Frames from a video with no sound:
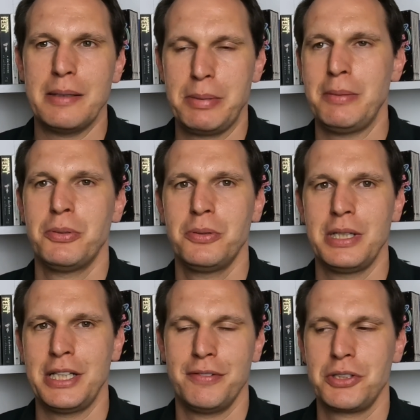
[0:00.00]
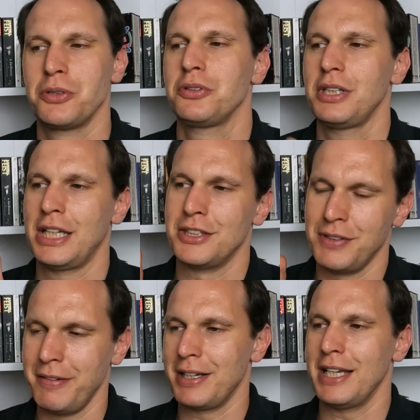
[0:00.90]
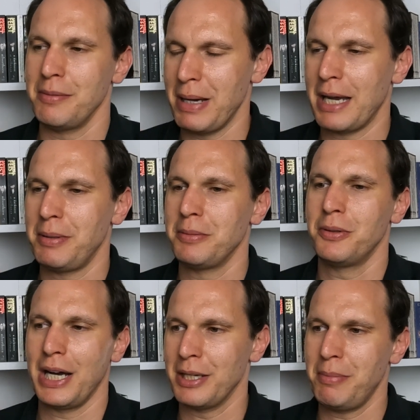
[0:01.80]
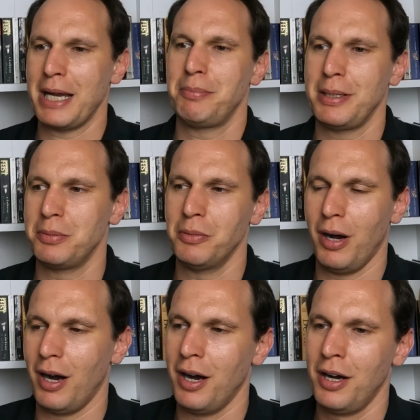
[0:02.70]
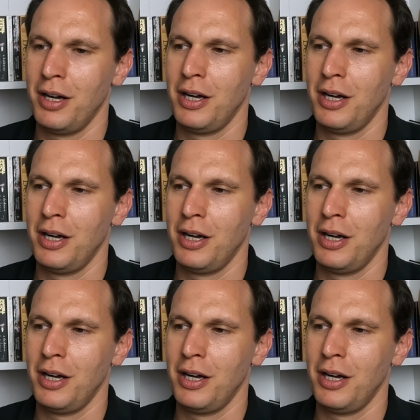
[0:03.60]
people, individuals, and there's very clearly bad people, and the bad people are